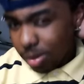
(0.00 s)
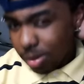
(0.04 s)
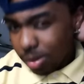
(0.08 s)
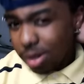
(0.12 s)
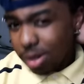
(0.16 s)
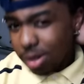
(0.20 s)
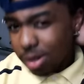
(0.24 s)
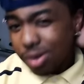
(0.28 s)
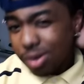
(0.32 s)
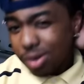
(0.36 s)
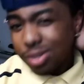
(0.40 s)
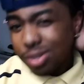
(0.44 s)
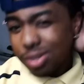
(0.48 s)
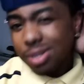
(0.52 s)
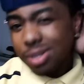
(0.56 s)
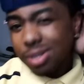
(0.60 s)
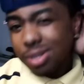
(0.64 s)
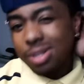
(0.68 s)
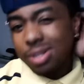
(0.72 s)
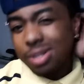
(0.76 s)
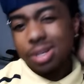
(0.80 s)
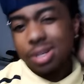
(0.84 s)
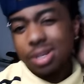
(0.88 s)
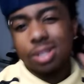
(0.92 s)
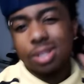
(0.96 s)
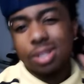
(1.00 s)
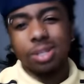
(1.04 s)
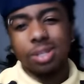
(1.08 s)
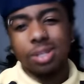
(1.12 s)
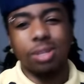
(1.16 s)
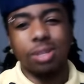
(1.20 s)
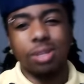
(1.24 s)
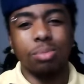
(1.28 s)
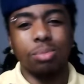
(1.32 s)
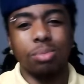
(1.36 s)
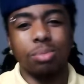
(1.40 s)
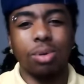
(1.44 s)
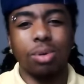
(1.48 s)
they're still adjusting
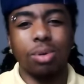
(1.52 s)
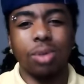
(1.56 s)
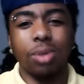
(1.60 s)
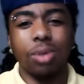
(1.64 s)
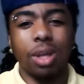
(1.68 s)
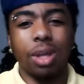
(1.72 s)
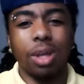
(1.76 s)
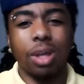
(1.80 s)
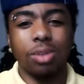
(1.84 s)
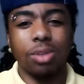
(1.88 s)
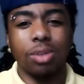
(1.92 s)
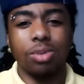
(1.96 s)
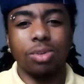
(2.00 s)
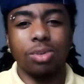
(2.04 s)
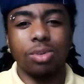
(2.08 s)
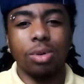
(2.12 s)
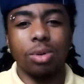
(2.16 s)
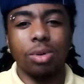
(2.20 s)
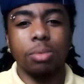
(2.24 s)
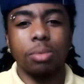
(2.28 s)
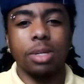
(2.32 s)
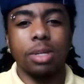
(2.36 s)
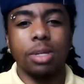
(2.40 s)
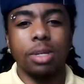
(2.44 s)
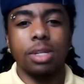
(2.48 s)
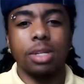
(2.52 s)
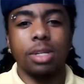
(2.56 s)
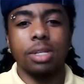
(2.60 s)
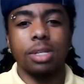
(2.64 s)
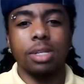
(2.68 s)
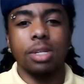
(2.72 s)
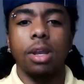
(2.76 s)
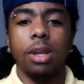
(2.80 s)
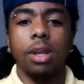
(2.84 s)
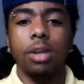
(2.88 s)
to pronouns, you know, because,